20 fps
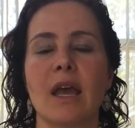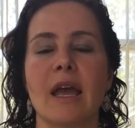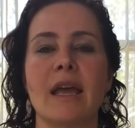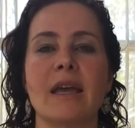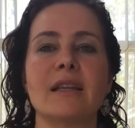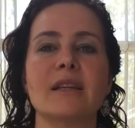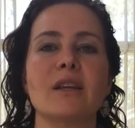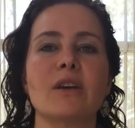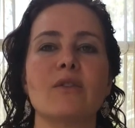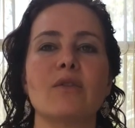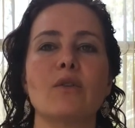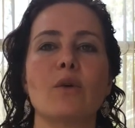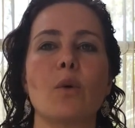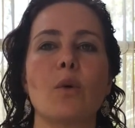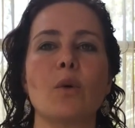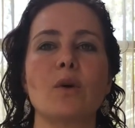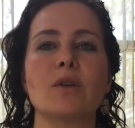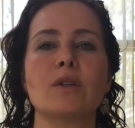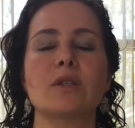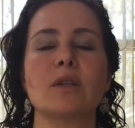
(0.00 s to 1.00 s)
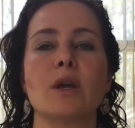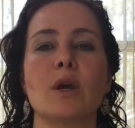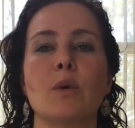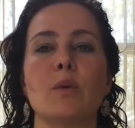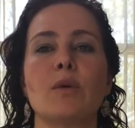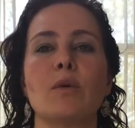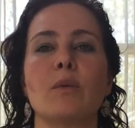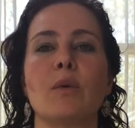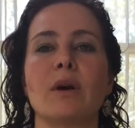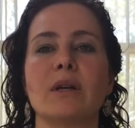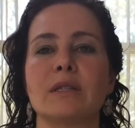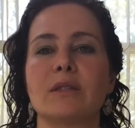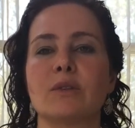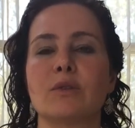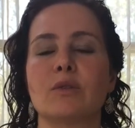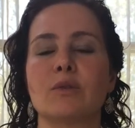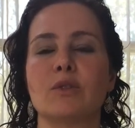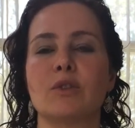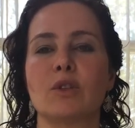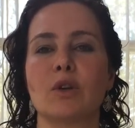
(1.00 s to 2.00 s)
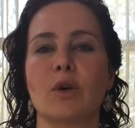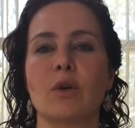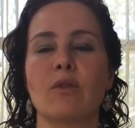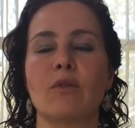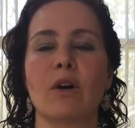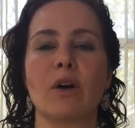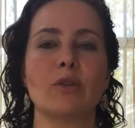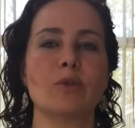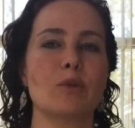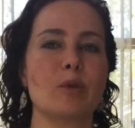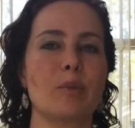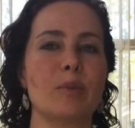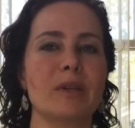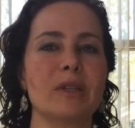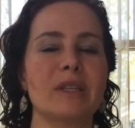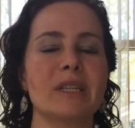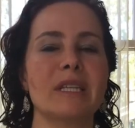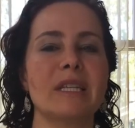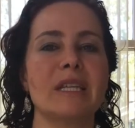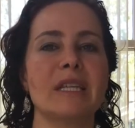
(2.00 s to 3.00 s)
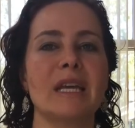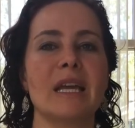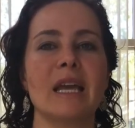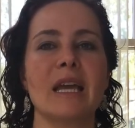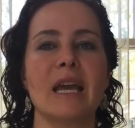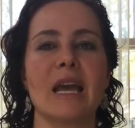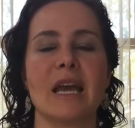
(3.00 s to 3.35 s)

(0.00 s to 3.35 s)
And of course, we want to show vulnerability